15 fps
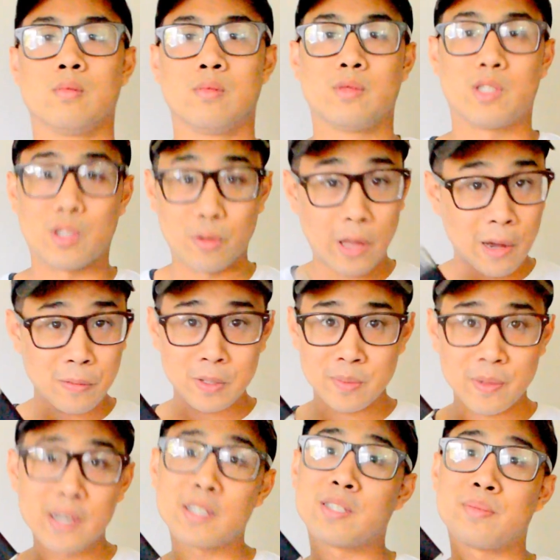So that was
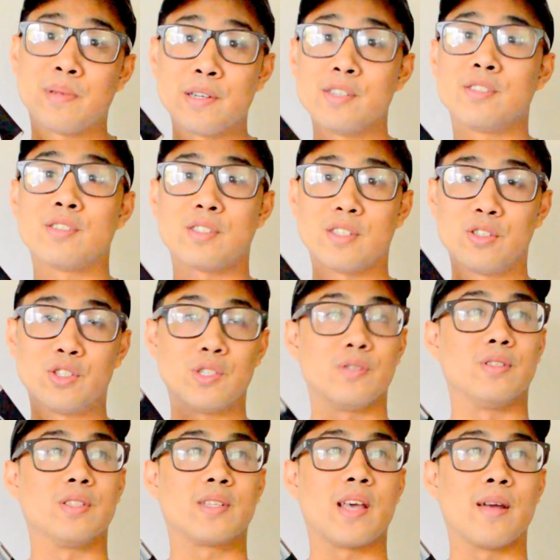my experience in shooting
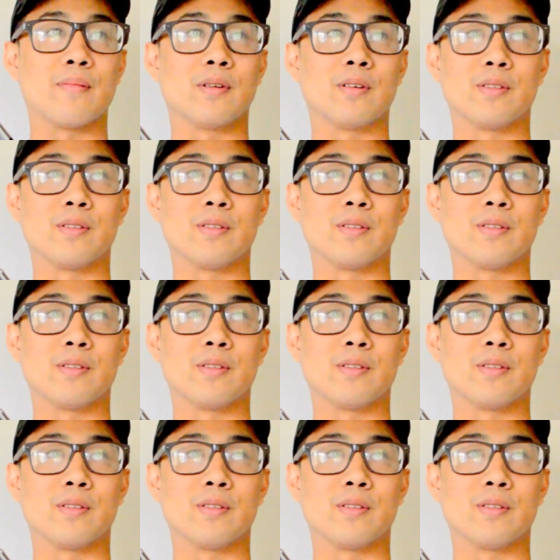this camera.